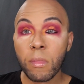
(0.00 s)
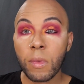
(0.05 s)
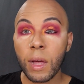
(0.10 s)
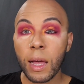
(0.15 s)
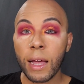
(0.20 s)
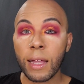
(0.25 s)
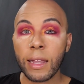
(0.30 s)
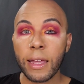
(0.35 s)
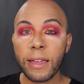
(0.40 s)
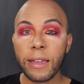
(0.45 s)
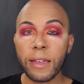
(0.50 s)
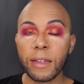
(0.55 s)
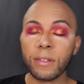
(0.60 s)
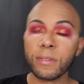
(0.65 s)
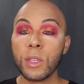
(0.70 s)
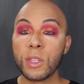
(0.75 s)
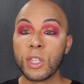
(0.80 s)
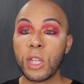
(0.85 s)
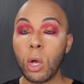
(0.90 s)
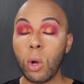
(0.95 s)
I like it.
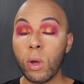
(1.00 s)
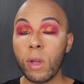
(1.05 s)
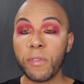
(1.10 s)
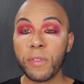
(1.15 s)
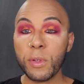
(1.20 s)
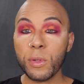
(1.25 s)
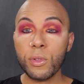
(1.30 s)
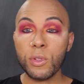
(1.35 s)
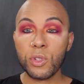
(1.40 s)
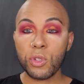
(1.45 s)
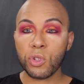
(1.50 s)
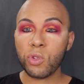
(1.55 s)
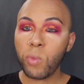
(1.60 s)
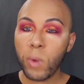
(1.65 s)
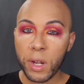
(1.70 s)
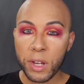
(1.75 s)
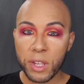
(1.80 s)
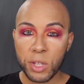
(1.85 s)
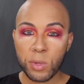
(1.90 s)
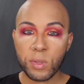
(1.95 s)
So if you do
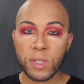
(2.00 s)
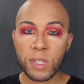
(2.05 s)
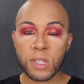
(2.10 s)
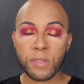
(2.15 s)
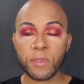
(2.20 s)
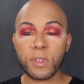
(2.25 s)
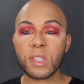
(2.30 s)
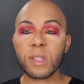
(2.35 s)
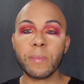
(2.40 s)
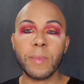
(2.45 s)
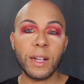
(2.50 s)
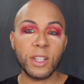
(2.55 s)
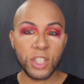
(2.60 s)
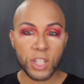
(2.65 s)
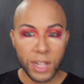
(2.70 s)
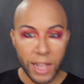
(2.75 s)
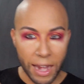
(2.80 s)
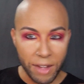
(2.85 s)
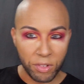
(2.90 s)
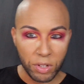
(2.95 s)
want to use this for
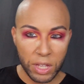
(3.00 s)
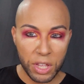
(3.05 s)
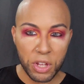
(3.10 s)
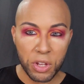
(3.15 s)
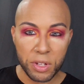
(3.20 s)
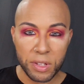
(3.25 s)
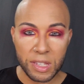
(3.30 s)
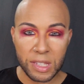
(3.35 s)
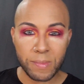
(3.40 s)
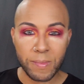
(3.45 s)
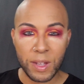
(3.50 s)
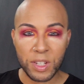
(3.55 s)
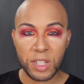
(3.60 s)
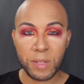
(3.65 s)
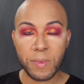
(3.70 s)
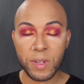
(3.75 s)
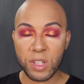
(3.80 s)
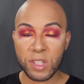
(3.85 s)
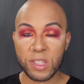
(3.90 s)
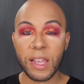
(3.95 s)
smudging, I really couldn't smudge
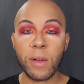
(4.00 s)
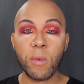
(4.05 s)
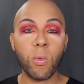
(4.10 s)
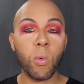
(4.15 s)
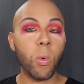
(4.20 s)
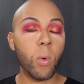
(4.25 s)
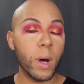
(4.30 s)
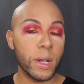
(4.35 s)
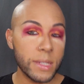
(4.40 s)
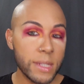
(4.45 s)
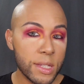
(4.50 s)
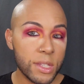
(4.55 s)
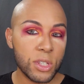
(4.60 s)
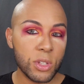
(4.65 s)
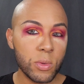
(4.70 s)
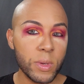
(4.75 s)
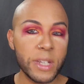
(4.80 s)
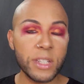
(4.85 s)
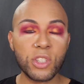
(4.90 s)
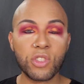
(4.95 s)
as much as I wanted
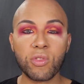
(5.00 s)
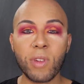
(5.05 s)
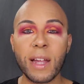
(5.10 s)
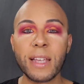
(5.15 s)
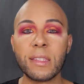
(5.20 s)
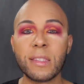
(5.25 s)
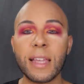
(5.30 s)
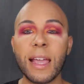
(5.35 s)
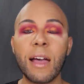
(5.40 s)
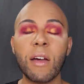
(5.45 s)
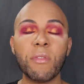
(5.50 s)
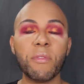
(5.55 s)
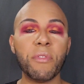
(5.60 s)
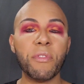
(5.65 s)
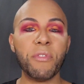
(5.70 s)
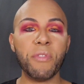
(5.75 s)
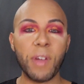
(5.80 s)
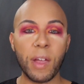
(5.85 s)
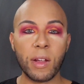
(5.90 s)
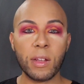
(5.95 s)
to. It dries down
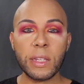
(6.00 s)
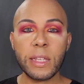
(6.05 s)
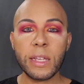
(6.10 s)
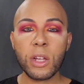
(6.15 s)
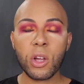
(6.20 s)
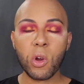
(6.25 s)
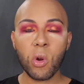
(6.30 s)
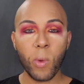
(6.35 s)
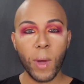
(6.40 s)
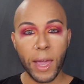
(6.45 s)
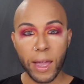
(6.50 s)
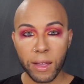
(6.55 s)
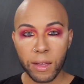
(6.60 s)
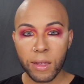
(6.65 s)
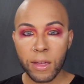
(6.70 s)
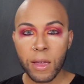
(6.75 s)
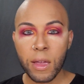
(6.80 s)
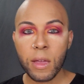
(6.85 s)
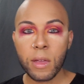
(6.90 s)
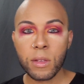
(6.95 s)
fairly quick.
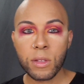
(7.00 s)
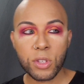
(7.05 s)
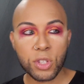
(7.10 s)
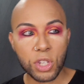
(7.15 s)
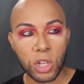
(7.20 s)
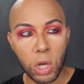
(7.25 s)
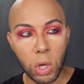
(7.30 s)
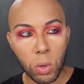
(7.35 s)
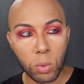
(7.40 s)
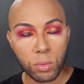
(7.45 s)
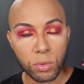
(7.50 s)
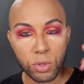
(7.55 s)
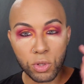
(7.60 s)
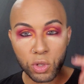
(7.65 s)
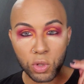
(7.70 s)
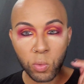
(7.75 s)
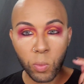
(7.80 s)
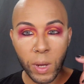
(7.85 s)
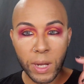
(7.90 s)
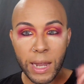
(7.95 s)
So
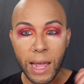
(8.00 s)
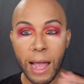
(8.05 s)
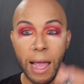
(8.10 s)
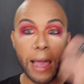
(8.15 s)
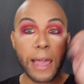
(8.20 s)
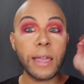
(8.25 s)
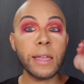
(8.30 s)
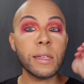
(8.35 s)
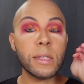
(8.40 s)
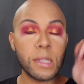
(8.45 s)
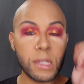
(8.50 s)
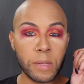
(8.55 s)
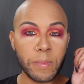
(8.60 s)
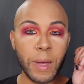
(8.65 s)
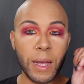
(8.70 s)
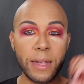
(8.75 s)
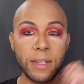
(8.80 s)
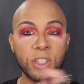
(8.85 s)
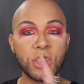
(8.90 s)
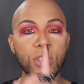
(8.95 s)
do one eye,
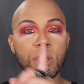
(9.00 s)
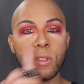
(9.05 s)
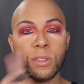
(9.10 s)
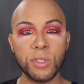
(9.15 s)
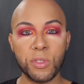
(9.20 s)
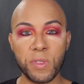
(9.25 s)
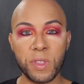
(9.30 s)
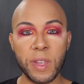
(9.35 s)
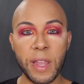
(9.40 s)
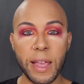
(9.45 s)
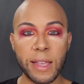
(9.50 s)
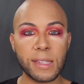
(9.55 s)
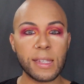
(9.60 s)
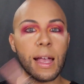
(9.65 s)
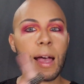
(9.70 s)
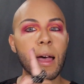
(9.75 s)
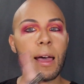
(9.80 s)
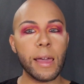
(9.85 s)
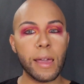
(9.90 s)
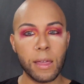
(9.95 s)
smudge, do the next
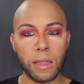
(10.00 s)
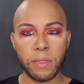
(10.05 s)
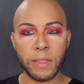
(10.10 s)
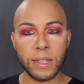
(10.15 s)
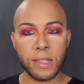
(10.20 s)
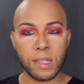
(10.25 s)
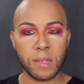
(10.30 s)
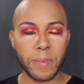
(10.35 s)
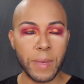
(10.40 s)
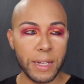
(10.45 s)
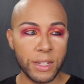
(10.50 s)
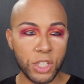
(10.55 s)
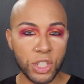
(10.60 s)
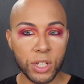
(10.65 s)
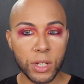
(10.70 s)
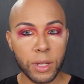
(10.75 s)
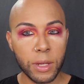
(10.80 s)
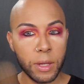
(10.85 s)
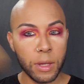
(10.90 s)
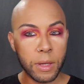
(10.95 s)
eye, then
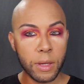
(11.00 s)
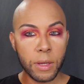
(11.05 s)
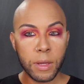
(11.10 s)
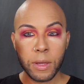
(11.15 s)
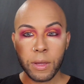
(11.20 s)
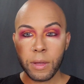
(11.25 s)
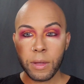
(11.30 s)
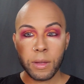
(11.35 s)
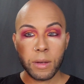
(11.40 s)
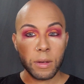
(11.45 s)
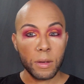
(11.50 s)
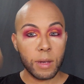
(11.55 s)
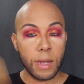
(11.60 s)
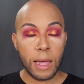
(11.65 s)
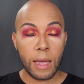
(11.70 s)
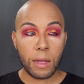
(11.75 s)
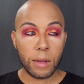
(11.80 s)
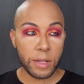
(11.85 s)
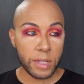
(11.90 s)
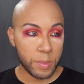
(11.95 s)
smudge.
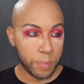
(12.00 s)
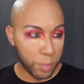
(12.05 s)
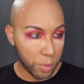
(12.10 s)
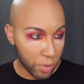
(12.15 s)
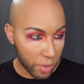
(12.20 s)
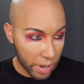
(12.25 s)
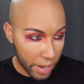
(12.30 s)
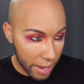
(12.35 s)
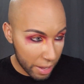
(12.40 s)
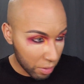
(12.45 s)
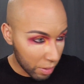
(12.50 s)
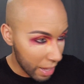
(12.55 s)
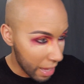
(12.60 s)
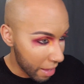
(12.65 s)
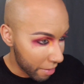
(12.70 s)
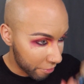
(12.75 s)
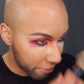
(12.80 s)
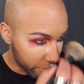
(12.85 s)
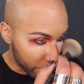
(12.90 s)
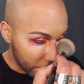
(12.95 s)
Now let's pray I don't
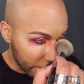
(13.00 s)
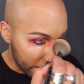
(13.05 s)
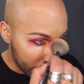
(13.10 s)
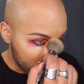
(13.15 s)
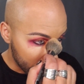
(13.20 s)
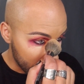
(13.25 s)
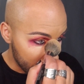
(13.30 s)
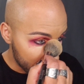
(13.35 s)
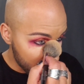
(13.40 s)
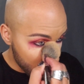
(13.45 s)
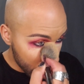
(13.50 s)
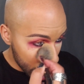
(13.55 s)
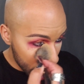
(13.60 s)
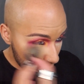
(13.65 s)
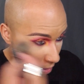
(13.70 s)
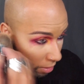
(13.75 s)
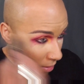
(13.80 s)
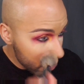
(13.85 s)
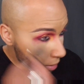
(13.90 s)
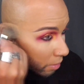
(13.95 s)
have fallout
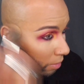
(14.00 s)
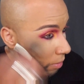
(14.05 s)
everywhere.